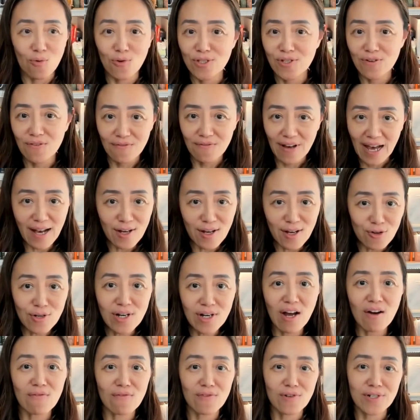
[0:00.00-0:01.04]
or the value
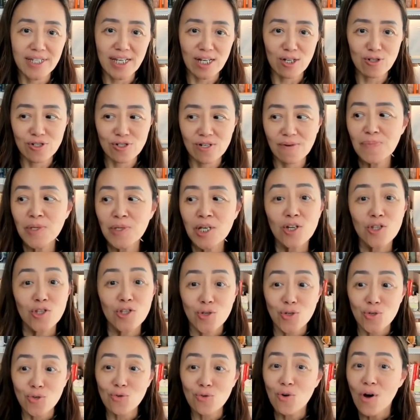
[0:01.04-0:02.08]
conversation
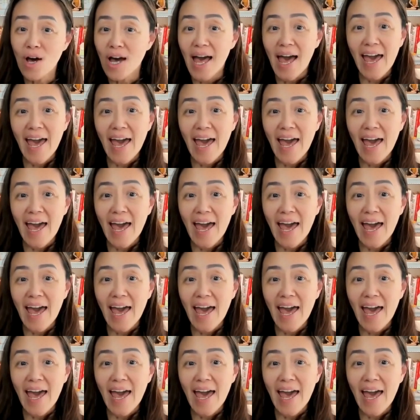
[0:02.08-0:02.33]
to,